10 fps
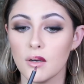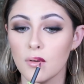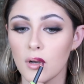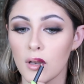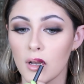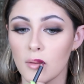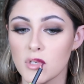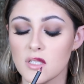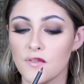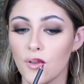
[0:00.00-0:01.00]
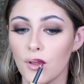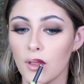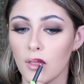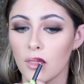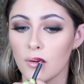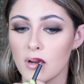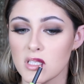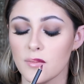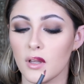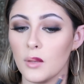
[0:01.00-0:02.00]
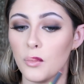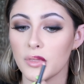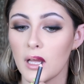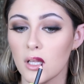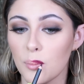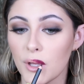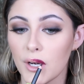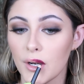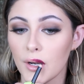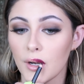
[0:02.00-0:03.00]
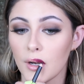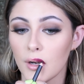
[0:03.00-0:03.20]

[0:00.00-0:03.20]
go on, I'm just filling the rest of my lip with that lip liner.